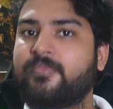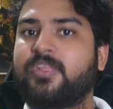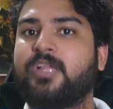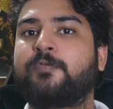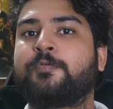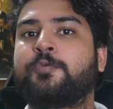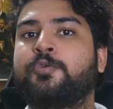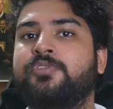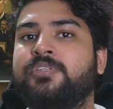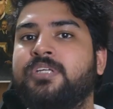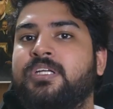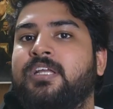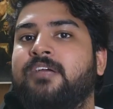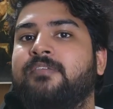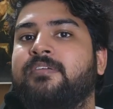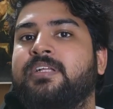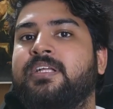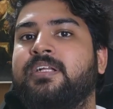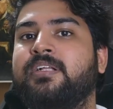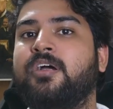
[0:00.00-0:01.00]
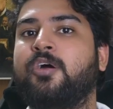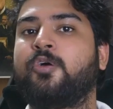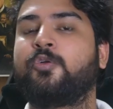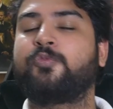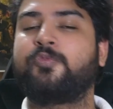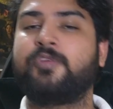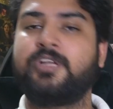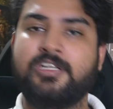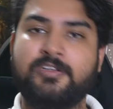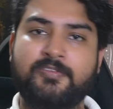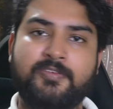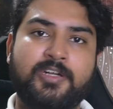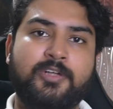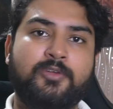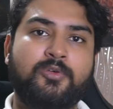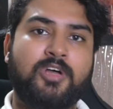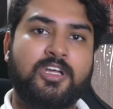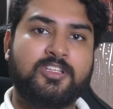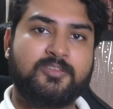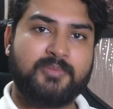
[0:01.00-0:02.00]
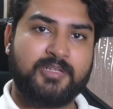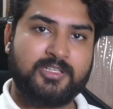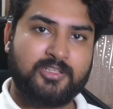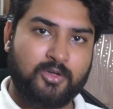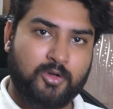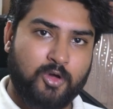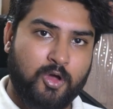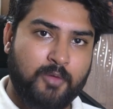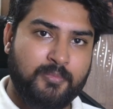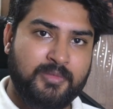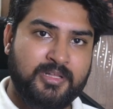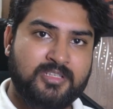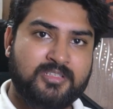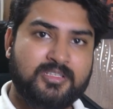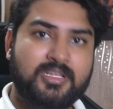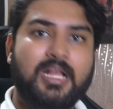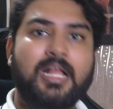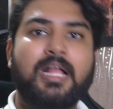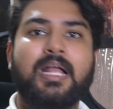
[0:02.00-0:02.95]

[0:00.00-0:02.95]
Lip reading: If you still have any doubt, feel free to ask me in the comments